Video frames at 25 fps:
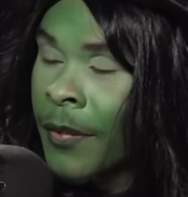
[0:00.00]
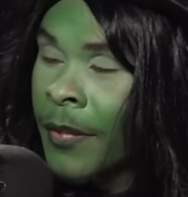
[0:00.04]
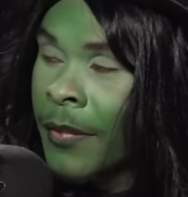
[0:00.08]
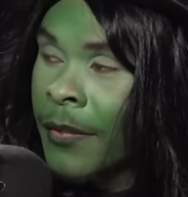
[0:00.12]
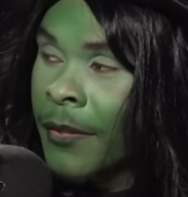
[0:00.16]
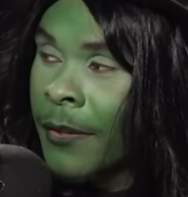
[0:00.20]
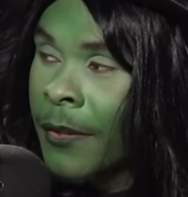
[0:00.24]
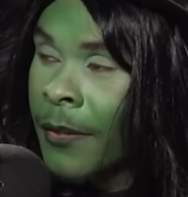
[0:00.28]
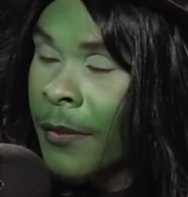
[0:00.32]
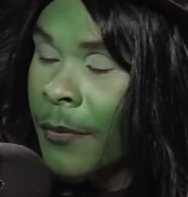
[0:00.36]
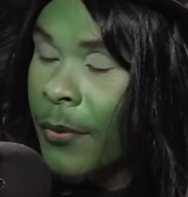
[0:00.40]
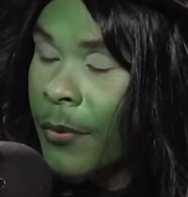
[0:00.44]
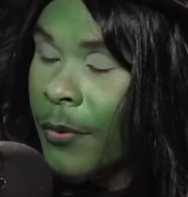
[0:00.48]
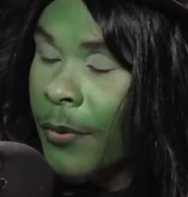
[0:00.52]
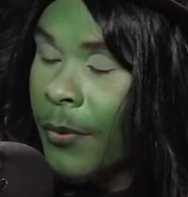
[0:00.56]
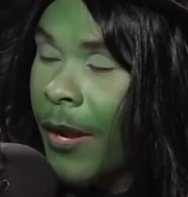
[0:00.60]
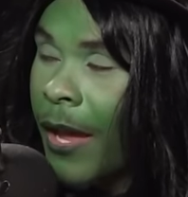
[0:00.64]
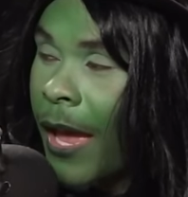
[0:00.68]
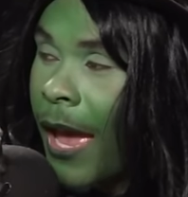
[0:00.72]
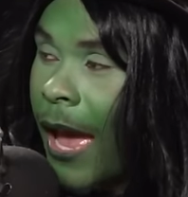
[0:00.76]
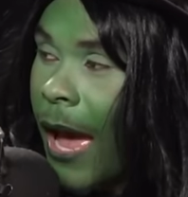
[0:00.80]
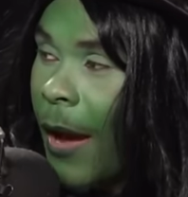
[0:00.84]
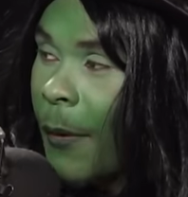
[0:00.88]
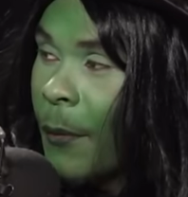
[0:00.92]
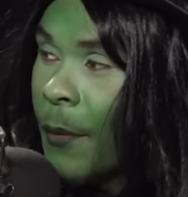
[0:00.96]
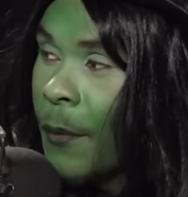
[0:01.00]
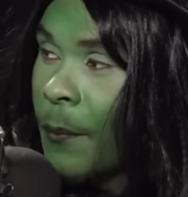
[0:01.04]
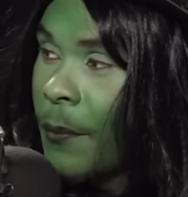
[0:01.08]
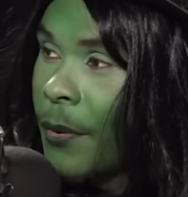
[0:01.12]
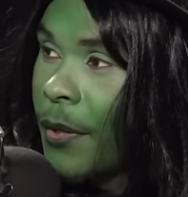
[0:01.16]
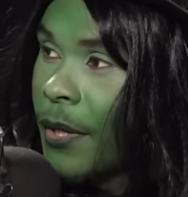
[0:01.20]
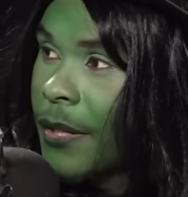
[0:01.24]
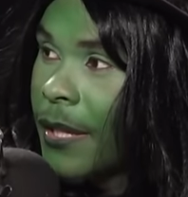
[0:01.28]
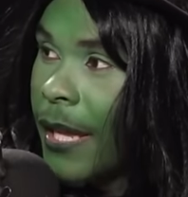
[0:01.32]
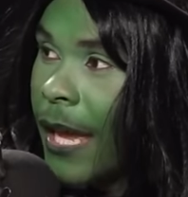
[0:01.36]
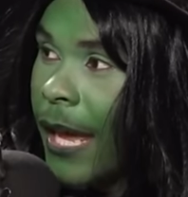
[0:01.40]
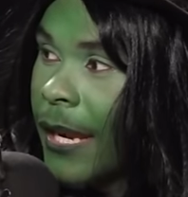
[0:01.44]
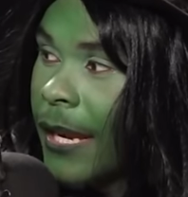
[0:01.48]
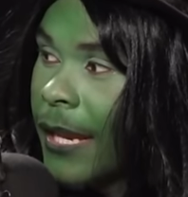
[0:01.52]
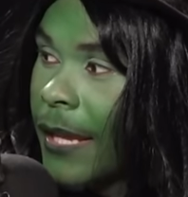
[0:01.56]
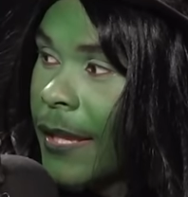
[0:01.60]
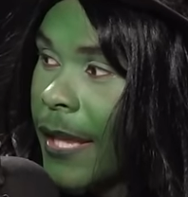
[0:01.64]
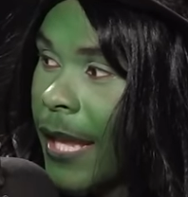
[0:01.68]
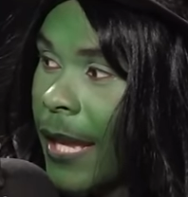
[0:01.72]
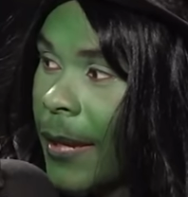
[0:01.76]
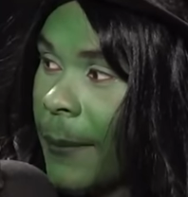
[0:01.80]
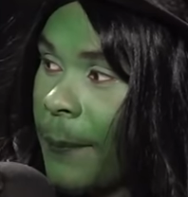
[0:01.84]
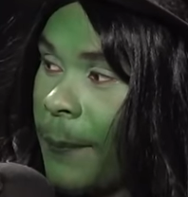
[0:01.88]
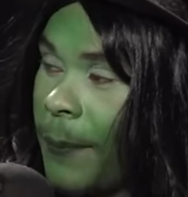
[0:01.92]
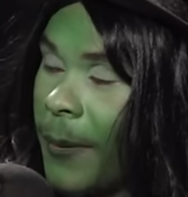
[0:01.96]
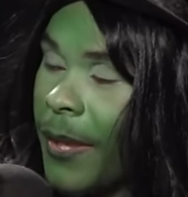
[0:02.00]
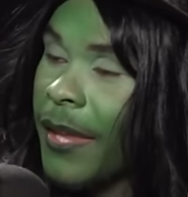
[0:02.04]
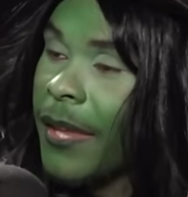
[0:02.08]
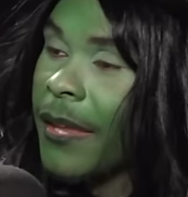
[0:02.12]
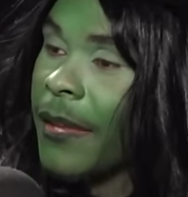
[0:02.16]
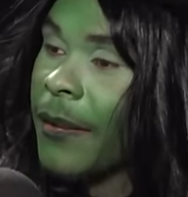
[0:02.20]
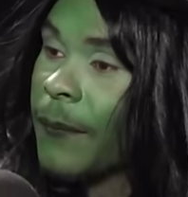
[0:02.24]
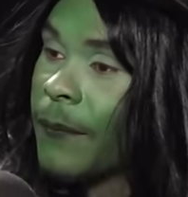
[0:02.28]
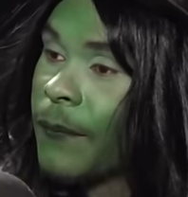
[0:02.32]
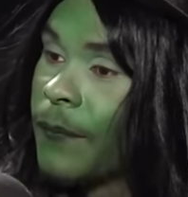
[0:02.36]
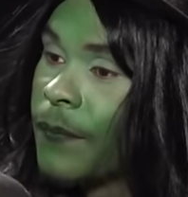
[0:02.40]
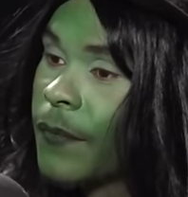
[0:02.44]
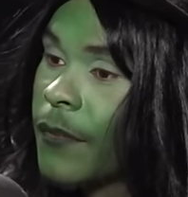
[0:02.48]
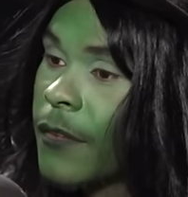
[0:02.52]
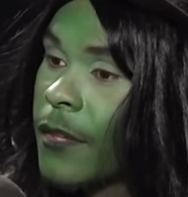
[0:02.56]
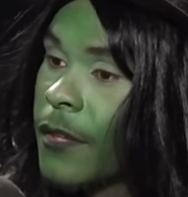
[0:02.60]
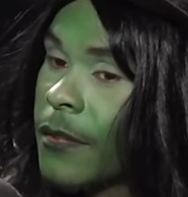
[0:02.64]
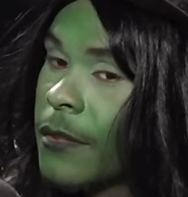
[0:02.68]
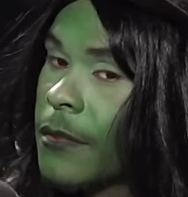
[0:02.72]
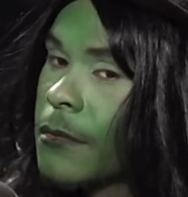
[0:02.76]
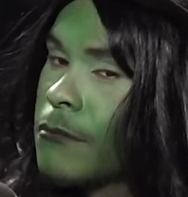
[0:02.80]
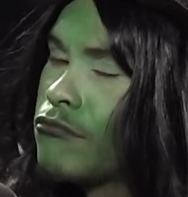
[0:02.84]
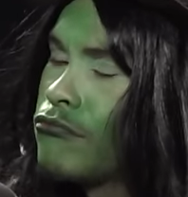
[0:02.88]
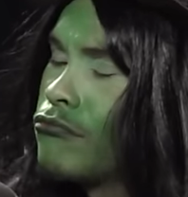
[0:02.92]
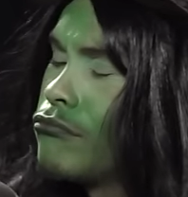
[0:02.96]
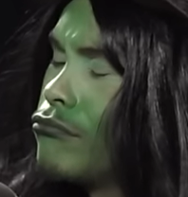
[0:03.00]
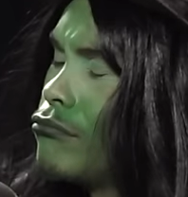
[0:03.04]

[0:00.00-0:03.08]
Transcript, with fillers: I probably would like I it. I would put Cheese that popcorn? in like B. I